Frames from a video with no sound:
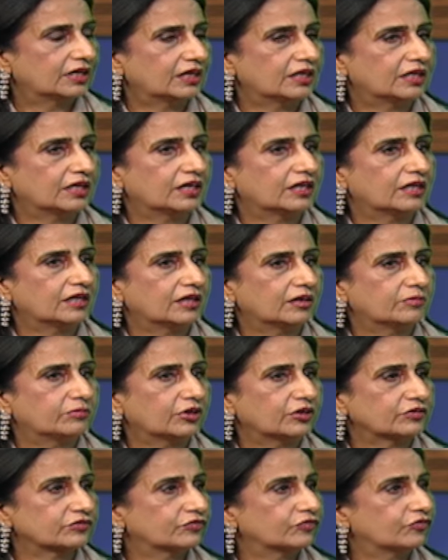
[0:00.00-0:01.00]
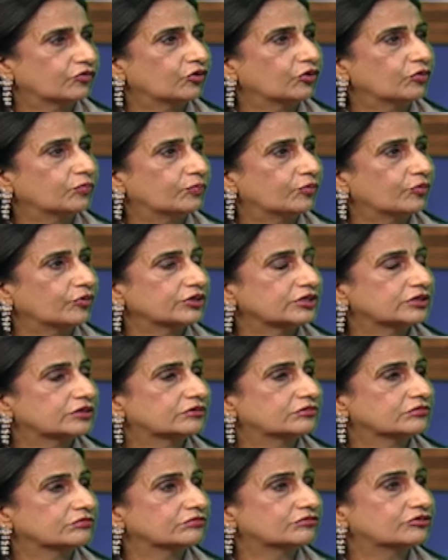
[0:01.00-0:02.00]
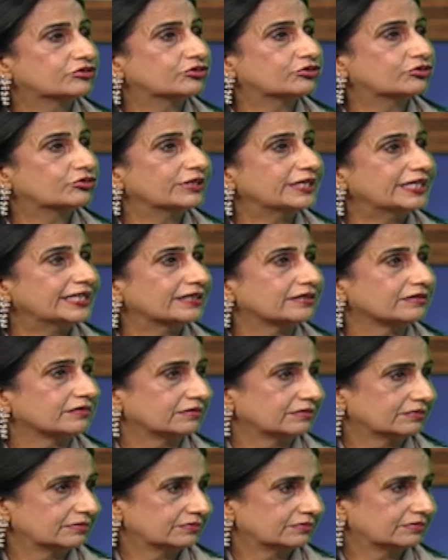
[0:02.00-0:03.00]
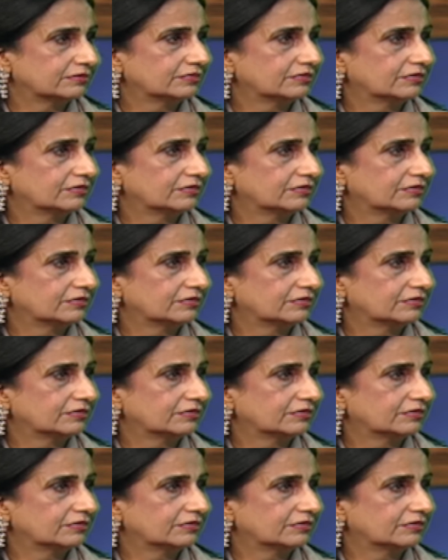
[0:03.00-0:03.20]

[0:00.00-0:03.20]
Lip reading: about $4.2 trillion